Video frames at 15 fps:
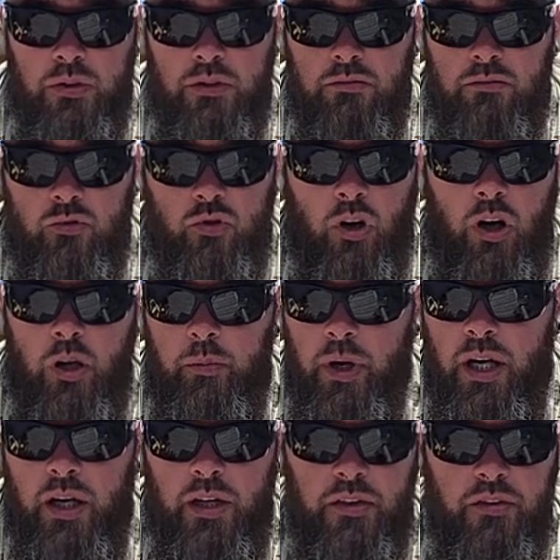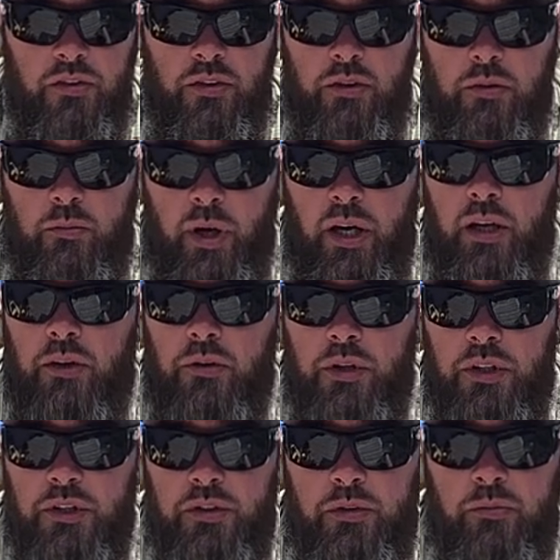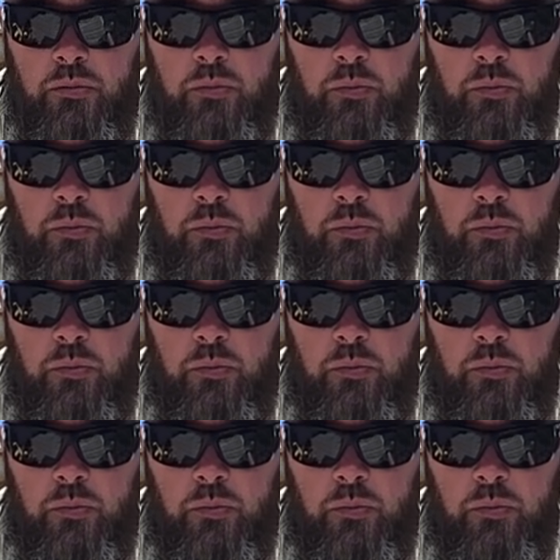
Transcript: and tripods and batteries and